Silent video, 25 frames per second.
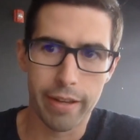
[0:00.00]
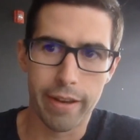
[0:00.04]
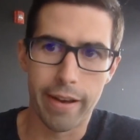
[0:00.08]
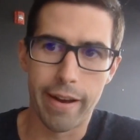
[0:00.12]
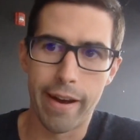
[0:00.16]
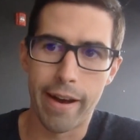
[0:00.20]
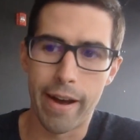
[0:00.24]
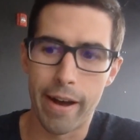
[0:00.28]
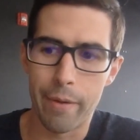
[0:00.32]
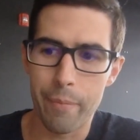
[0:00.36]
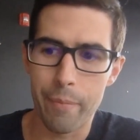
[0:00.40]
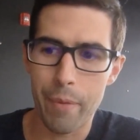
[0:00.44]

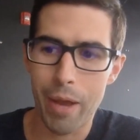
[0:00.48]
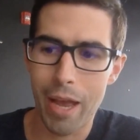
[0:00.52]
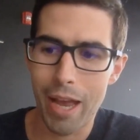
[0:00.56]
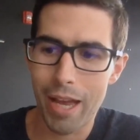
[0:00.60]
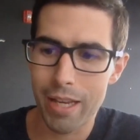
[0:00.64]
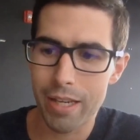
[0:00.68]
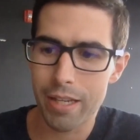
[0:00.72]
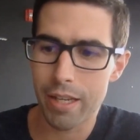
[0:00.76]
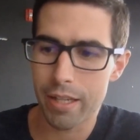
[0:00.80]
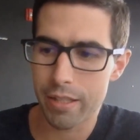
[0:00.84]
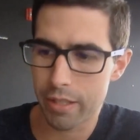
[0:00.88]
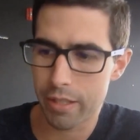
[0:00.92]

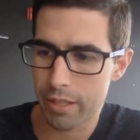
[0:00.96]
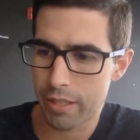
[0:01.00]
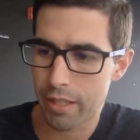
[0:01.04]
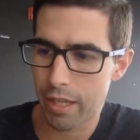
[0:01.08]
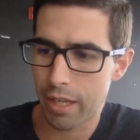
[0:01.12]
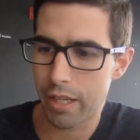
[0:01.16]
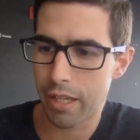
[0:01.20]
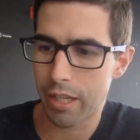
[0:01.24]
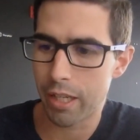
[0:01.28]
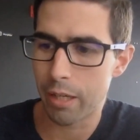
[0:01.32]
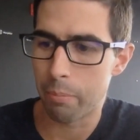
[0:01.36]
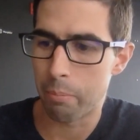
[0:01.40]
And as I
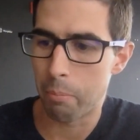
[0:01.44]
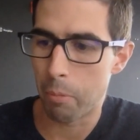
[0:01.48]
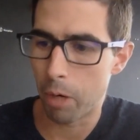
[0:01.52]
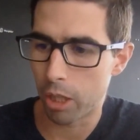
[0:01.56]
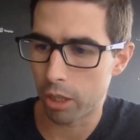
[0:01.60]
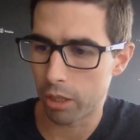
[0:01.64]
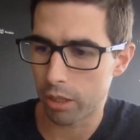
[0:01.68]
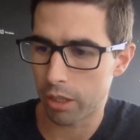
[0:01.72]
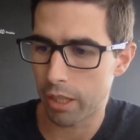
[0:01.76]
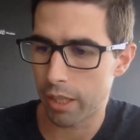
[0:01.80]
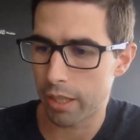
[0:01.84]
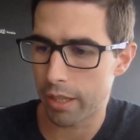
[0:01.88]
said, in a
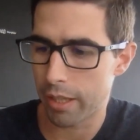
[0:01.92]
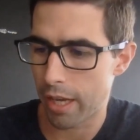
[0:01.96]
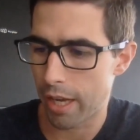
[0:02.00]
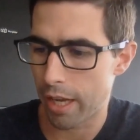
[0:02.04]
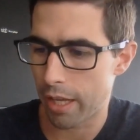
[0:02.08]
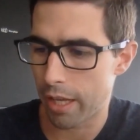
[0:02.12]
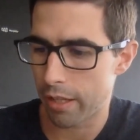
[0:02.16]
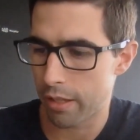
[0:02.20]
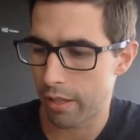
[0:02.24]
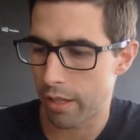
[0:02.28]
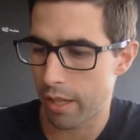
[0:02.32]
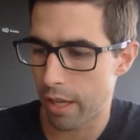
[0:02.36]
market
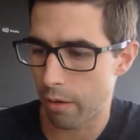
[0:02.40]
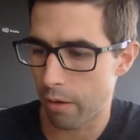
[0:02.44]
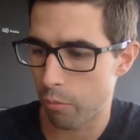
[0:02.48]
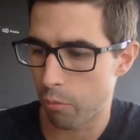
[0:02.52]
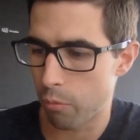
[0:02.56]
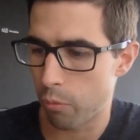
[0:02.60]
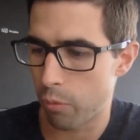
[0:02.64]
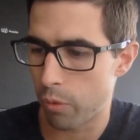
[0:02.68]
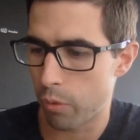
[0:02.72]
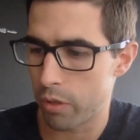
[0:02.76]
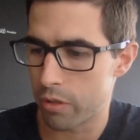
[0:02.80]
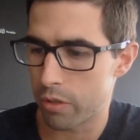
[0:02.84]
that
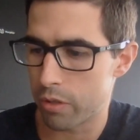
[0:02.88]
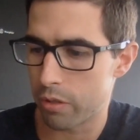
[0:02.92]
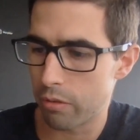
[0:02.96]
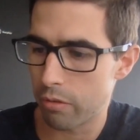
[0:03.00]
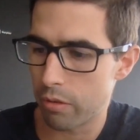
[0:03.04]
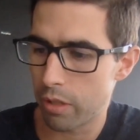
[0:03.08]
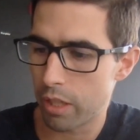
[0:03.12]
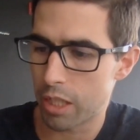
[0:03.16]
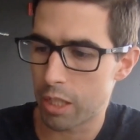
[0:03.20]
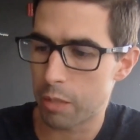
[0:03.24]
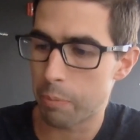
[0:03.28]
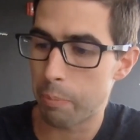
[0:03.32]
was
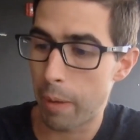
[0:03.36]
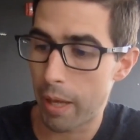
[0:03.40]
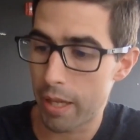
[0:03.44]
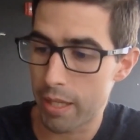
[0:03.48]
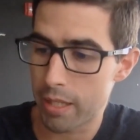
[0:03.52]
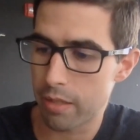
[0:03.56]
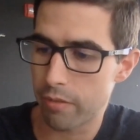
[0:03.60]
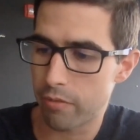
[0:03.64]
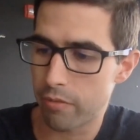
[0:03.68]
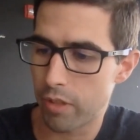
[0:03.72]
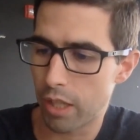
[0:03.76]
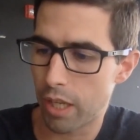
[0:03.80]

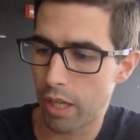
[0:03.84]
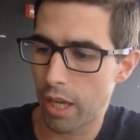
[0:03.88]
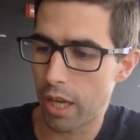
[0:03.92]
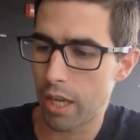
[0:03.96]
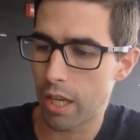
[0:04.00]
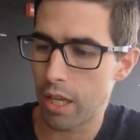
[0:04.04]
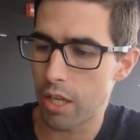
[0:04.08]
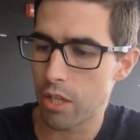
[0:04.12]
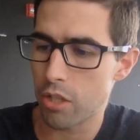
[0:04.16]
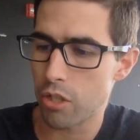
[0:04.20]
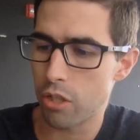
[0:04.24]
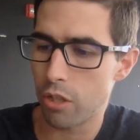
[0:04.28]
expensive to get
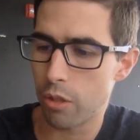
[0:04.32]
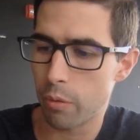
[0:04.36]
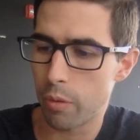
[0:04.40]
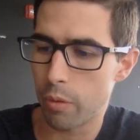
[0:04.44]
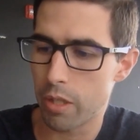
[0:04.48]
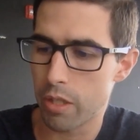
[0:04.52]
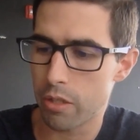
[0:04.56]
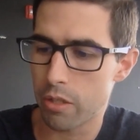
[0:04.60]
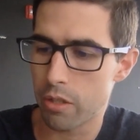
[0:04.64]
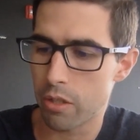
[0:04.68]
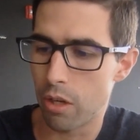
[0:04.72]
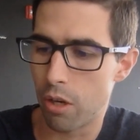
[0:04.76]
into.
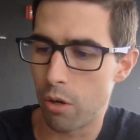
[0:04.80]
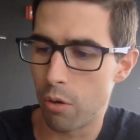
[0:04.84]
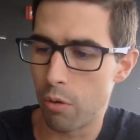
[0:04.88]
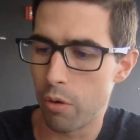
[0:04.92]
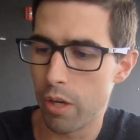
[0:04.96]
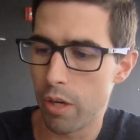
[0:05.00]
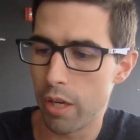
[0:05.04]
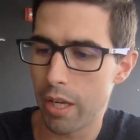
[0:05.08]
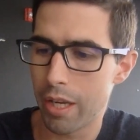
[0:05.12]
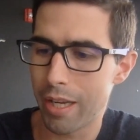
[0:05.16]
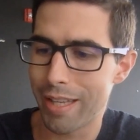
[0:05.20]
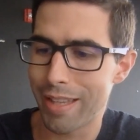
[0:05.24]
And
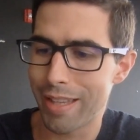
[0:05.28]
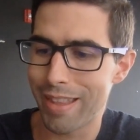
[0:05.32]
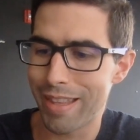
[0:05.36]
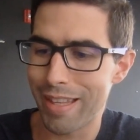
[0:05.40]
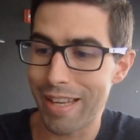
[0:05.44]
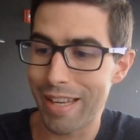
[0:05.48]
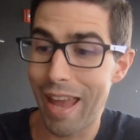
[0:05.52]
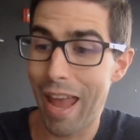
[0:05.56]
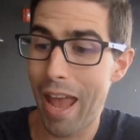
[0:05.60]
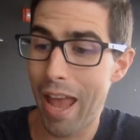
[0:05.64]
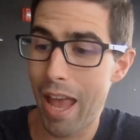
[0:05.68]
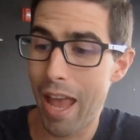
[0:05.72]
so in
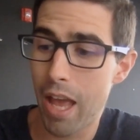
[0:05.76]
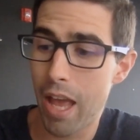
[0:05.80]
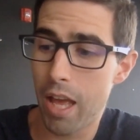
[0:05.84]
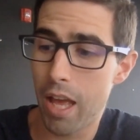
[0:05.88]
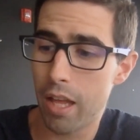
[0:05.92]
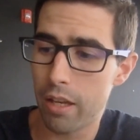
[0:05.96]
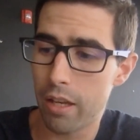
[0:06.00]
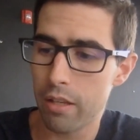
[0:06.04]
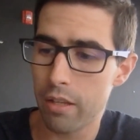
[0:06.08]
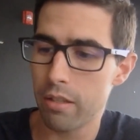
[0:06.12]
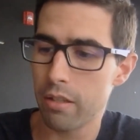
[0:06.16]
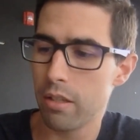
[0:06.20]
the
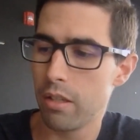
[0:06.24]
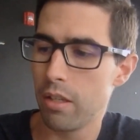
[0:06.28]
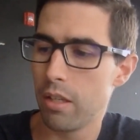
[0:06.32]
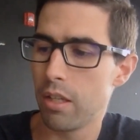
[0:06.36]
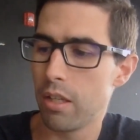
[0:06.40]
end,